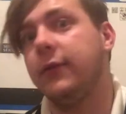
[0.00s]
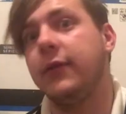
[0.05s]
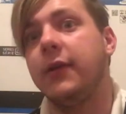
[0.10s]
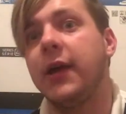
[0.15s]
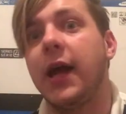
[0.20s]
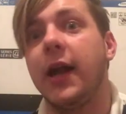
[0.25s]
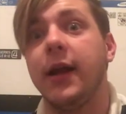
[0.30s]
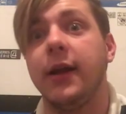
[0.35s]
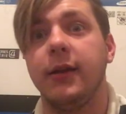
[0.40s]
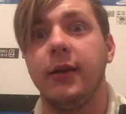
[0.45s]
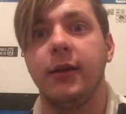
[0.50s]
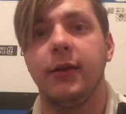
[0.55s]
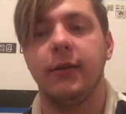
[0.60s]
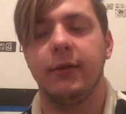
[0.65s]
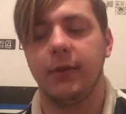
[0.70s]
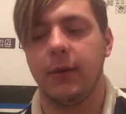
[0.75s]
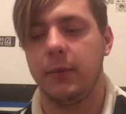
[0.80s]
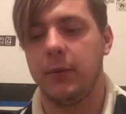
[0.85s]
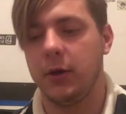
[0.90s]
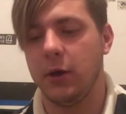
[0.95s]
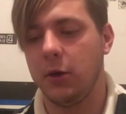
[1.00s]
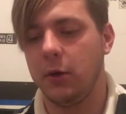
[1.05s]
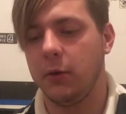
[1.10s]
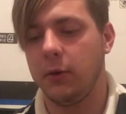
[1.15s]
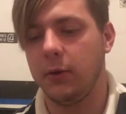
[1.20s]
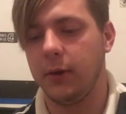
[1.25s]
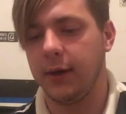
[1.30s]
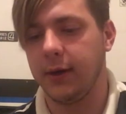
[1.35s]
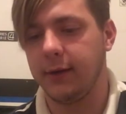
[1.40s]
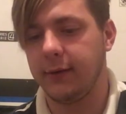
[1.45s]
If you got ideas, let me know,
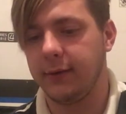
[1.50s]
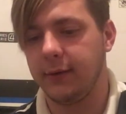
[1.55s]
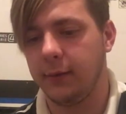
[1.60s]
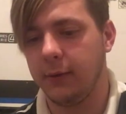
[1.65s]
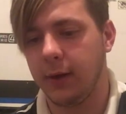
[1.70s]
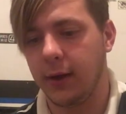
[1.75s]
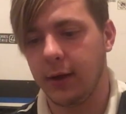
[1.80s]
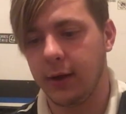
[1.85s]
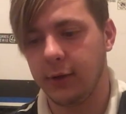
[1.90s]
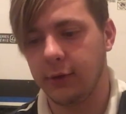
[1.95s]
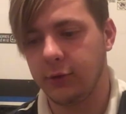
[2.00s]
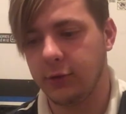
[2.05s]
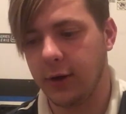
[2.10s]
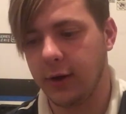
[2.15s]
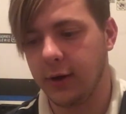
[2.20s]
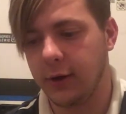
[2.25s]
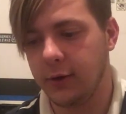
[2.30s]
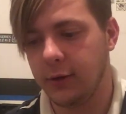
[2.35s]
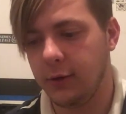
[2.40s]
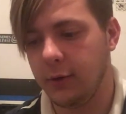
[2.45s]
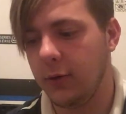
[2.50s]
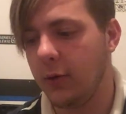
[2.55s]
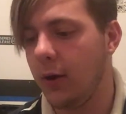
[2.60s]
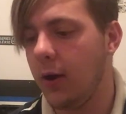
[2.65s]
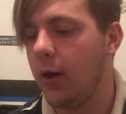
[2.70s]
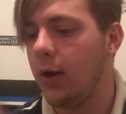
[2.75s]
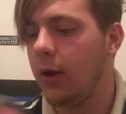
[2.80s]
and I can see what I can try to do.